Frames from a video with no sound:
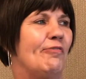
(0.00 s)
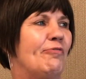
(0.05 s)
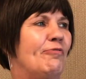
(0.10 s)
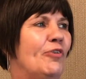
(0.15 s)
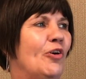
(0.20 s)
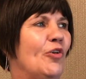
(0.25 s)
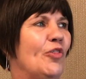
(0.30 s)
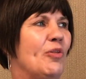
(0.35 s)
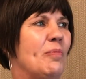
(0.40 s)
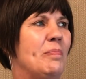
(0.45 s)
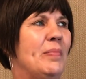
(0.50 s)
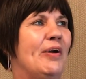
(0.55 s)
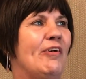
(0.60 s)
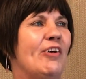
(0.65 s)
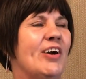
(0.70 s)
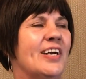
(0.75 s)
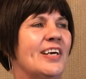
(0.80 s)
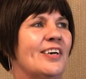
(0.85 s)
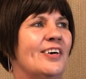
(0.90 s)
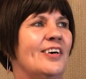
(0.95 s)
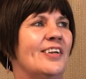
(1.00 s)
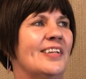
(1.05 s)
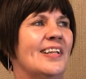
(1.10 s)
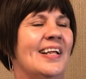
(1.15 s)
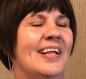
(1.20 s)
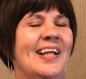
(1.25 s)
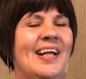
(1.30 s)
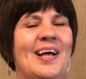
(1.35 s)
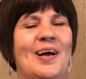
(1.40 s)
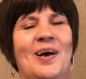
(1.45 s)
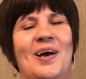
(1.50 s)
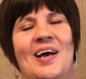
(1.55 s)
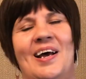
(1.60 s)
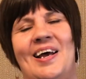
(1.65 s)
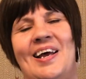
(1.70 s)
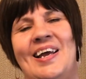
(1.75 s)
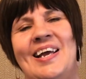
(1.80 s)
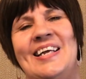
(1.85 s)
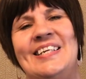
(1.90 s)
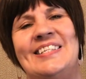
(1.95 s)
for the miracle,
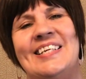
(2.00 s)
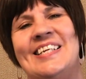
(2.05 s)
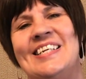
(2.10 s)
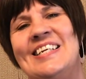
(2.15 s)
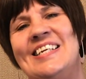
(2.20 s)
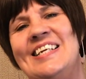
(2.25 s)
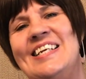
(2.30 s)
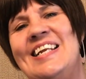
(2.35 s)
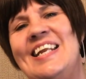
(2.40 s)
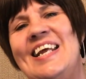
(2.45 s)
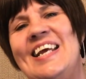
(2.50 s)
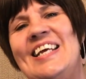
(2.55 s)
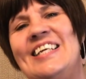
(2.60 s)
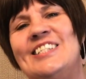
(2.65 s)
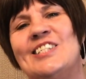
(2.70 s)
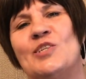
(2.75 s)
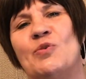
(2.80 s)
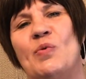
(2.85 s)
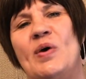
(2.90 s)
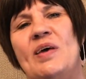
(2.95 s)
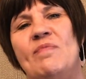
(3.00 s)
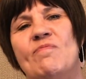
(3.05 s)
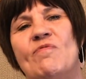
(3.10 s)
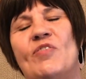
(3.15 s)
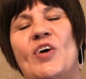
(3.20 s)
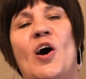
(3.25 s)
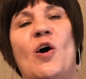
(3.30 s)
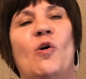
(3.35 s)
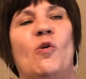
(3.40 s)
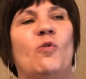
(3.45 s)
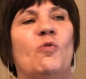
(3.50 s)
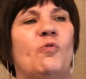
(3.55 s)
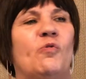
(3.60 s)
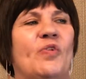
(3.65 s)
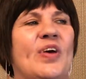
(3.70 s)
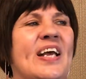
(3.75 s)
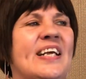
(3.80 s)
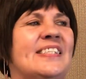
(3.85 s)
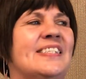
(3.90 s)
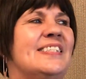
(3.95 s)
He didn't need to involve
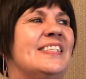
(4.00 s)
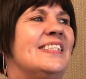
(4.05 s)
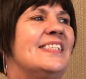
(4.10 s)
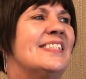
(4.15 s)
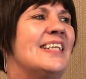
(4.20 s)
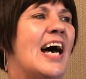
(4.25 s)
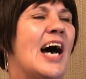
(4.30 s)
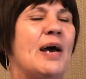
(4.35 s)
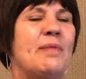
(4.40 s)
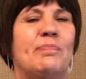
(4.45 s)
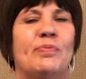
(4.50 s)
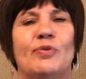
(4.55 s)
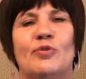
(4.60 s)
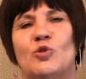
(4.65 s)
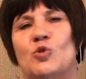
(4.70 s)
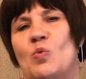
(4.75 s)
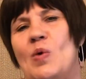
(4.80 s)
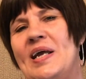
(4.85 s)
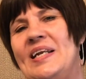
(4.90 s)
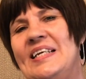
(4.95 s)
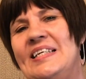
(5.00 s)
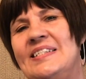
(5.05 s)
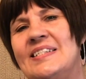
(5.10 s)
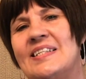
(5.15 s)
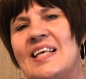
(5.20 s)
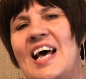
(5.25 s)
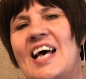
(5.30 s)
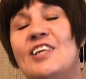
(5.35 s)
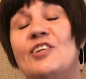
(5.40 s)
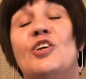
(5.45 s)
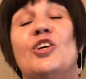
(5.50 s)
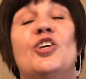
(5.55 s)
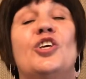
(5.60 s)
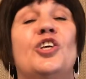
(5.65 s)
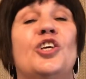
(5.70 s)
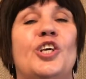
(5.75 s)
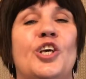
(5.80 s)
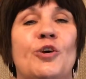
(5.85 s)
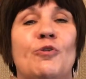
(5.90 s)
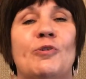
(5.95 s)
his disciples when he said,
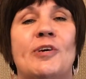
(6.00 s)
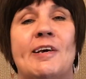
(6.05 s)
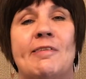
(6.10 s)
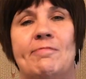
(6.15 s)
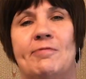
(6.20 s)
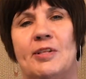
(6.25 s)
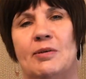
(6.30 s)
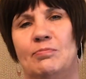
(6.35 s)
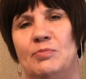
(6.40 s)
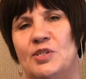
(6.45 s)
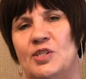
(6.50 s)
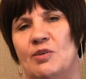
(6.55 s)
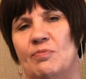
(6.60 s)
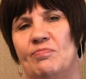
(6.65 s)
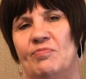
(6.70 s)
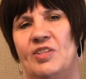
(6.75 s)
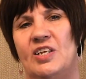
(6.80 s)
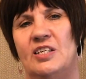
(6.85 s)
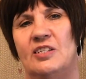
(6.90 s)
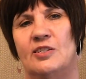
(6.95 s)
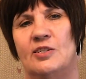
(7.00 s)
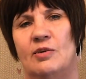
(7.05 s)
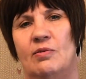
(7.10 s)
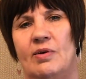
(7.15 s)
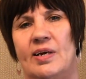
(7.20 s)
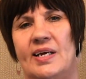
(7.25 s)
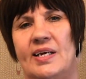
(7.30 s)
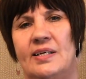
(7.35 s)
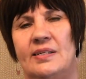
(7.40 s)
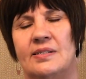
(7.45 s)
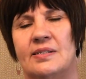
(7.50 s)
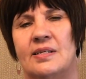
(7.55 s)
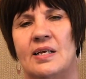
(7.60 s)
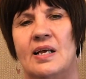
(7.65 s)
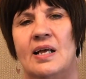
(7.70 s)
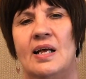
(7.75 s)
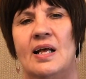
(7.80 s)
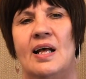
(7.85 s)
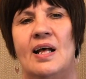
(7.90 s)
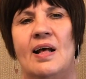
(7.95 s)
"You give them something to eat."
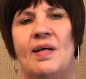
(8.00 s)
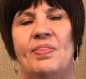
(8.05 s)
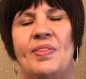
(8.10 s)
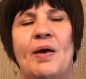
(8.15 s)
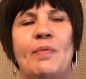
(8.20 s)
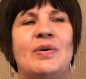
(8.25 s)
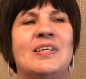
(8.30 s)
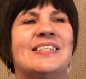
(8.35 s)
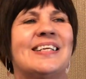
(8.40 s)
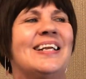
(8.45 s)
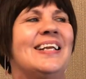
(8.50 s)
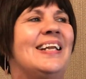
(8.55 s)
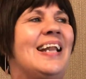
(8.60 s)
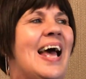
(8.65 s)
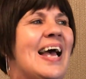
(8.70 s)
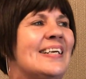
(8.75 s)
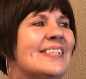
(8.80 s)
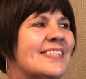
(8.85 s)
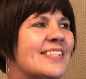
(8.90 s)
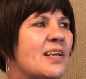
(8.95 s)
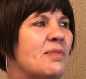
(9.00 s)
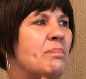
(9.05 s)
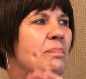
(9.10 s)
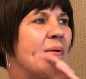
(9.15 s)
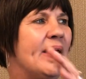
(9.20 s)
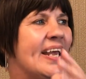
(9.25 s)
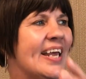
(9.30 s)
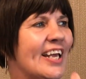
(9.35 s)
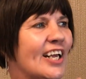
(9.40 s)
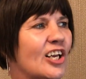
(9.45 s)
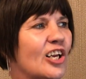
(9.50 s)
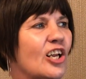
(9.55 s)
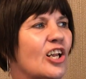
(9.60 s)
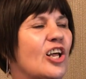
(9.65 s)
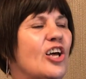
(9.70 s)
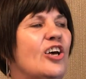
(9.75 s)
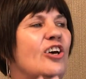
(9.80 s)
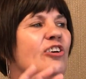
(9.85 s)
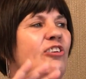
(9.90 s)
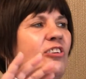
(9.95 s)
There was a lesson being
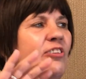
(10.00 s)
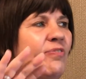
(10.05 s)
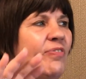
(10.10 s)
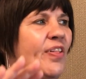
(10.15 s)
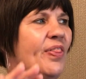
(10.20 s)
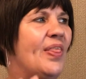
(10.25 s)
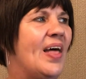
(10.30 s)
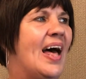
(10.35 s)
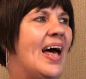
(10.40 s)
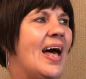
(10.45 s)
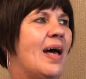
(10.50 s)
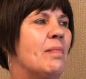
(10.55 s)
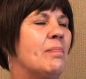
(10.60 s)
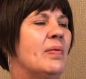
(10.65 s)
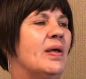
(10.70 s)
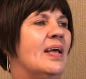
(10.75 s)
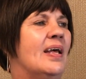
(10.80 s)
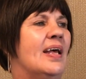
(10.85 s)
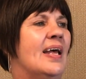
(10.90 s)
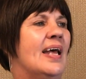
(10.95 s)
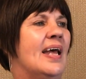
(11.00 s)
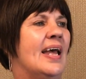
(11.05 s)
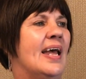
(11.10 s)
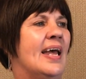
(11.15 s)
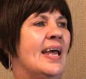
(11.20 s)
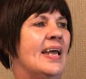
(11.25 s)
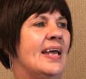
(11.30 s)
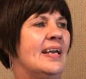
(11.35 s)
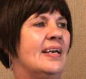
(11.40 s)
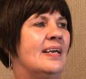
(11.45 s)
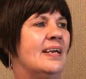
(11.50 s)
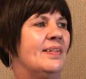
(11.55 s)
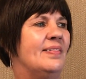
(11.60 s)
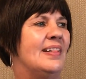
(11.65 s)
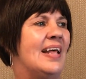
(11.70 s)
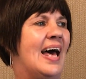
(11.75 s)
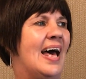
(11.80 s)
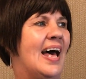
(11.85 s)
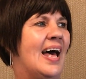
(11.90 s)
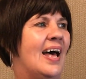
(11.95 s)
learned for them in
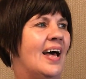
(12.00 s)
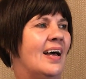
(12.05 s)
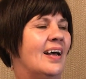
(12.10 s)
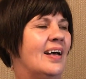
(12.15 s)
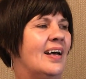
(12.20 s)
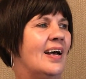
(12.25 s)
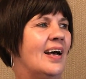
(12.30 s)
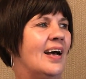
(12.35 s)
their